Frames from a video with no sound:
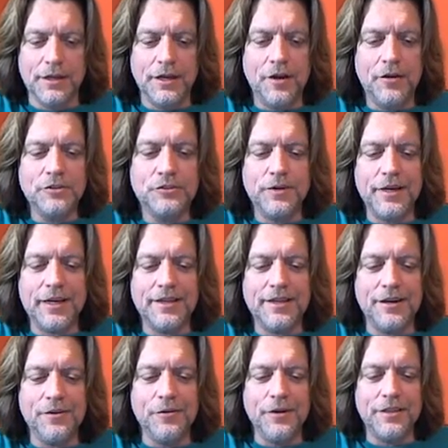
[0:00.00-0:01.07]
Oh, is Rick
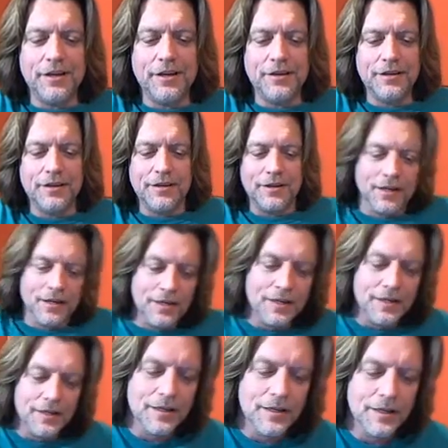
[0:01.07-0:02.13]
there with you?
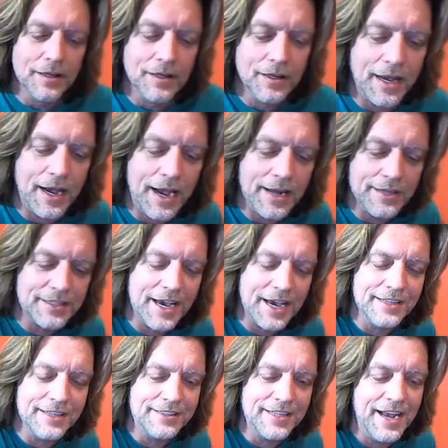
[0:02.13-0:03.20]
I just
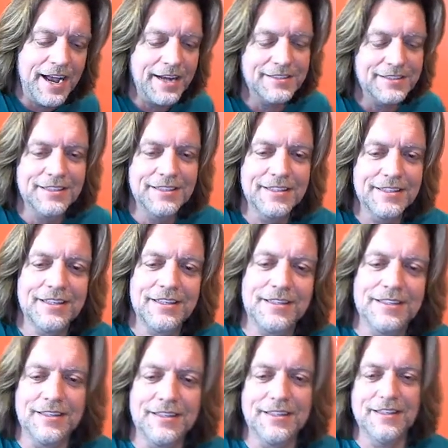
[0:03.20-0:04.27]
got a text.
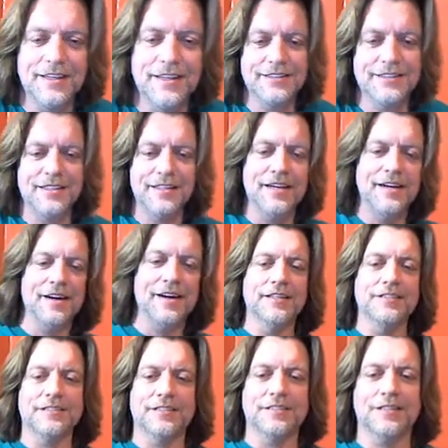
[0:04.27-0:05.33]
That's
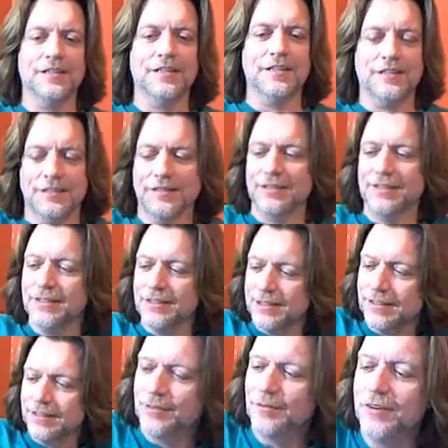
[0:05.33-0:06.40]
hilarious.
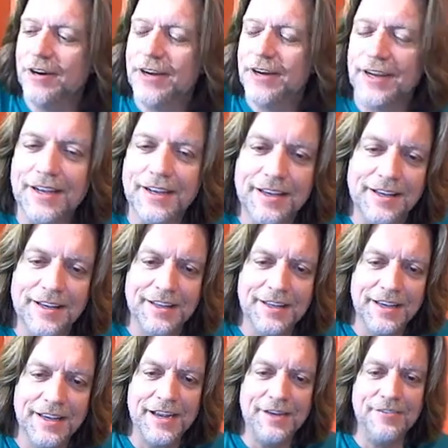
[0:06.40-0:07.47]
From Rick.
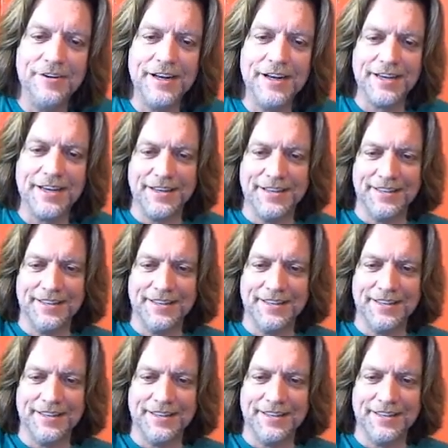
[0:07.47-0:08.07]
Hey, Rick.